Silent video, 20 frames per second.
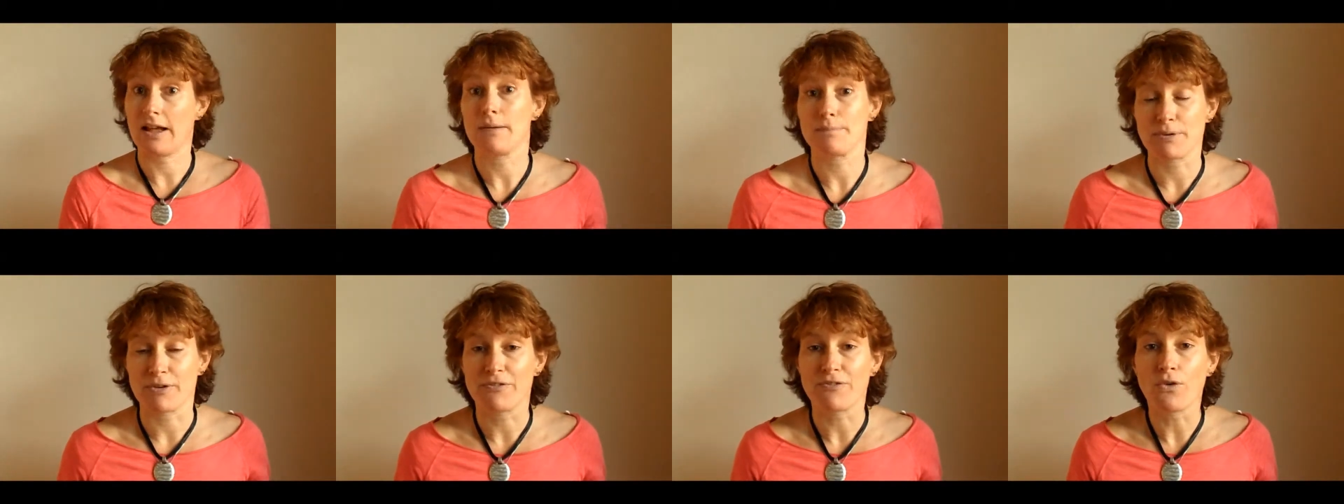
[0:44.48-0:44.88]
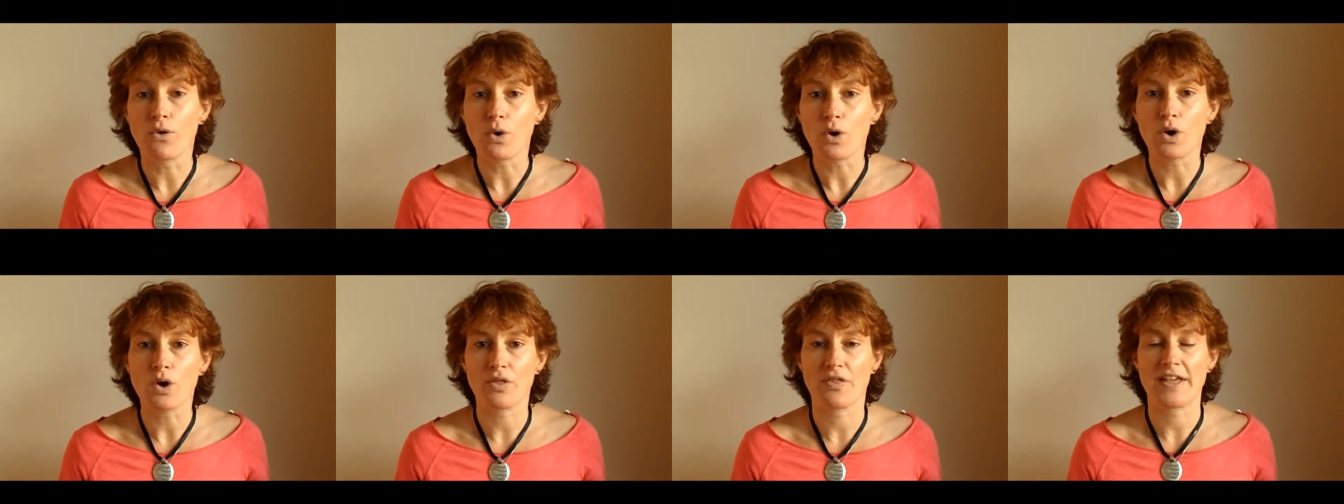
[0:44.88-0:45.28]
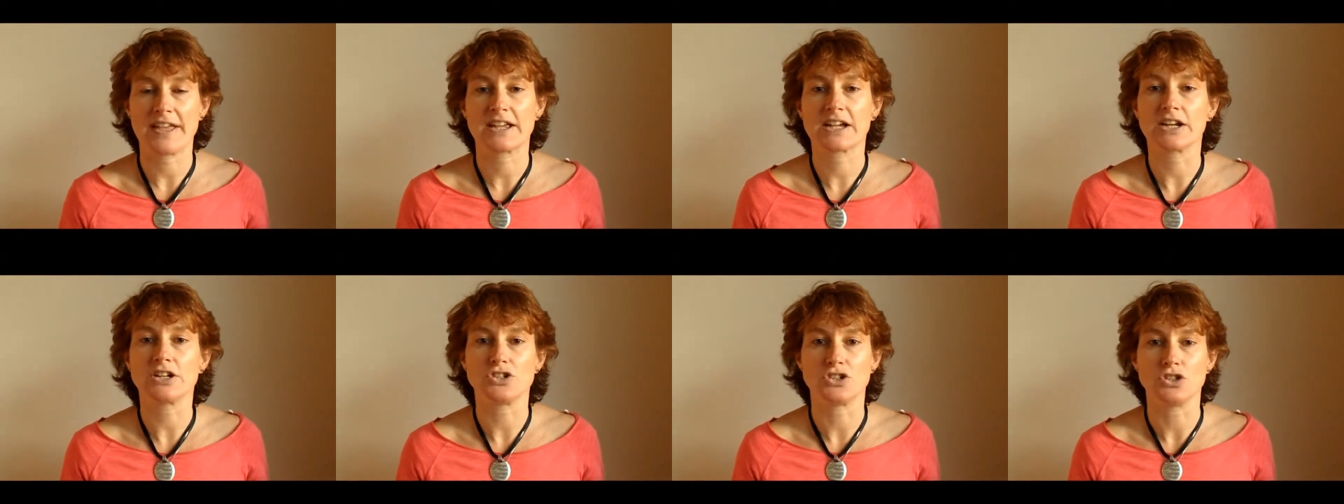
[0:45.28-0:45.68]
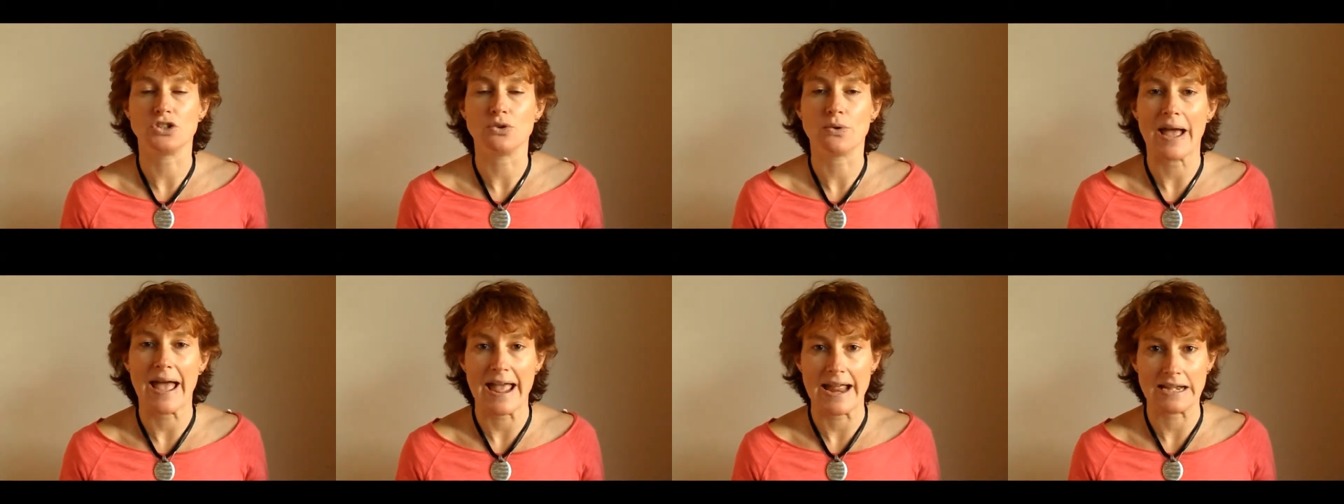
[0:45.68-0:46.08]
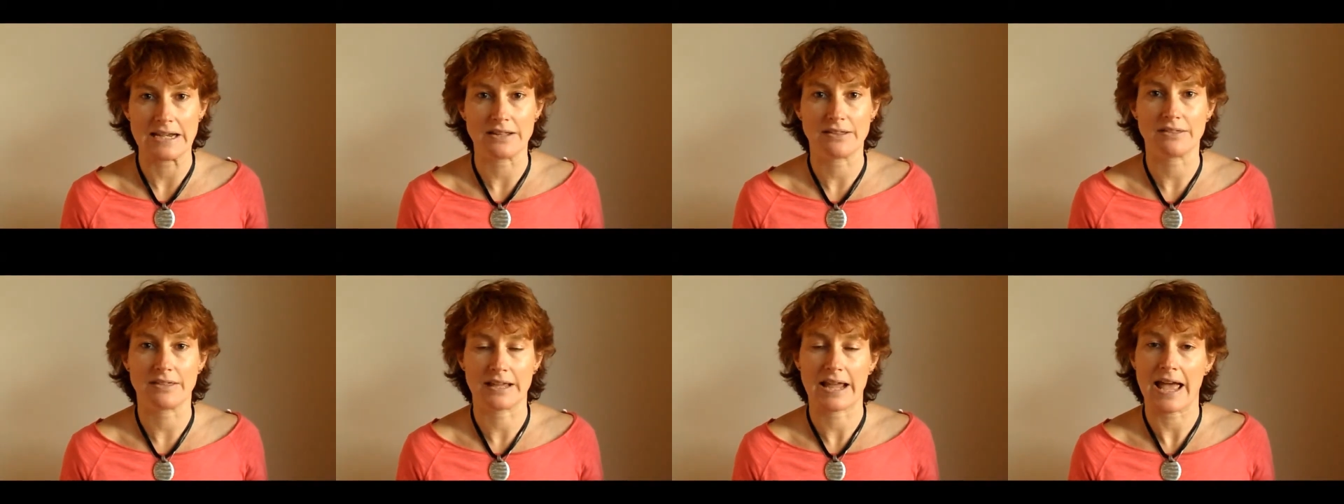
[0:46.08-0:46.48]
before they can do
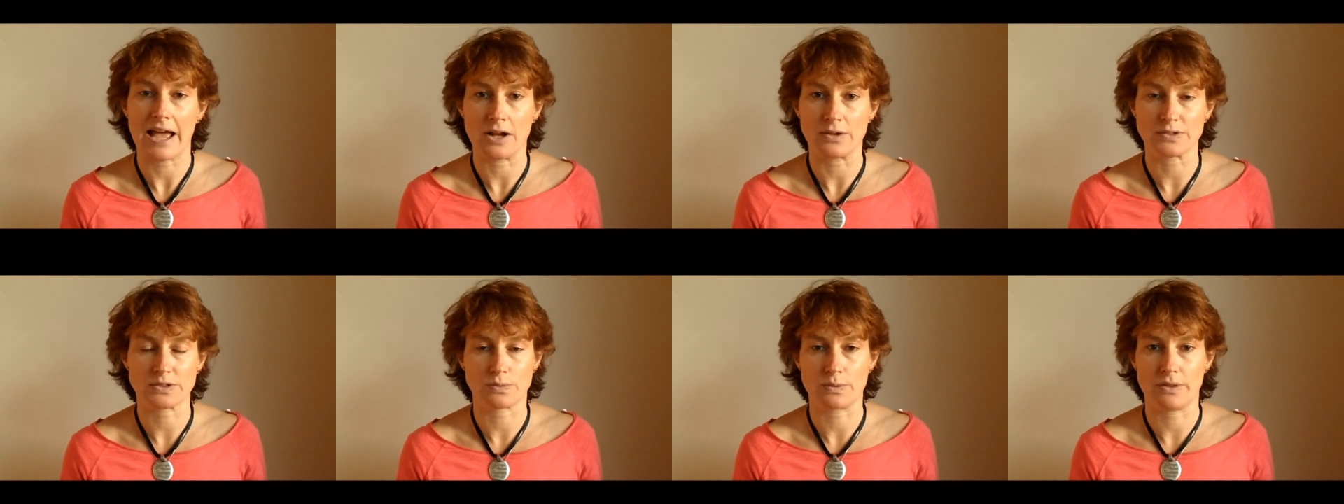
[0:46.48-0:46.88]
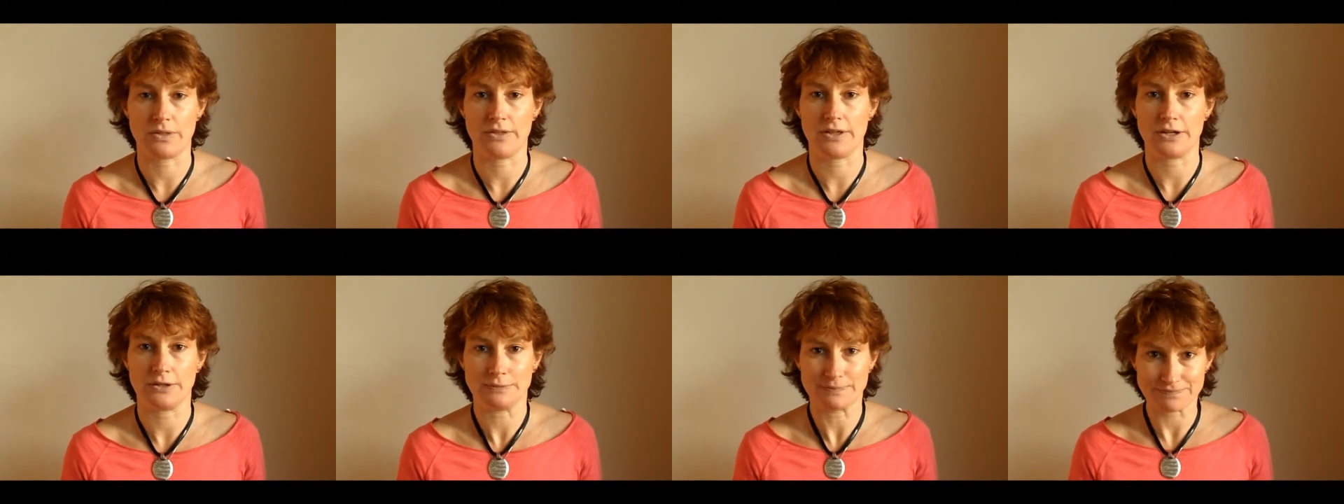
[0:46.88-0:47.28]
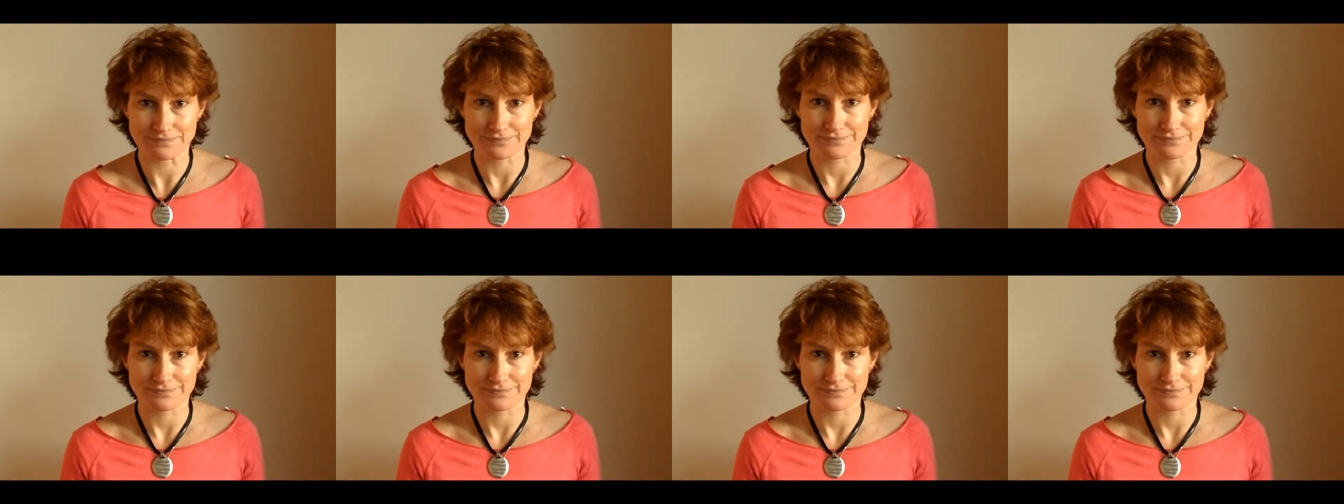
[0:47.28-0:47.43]
anything else with you.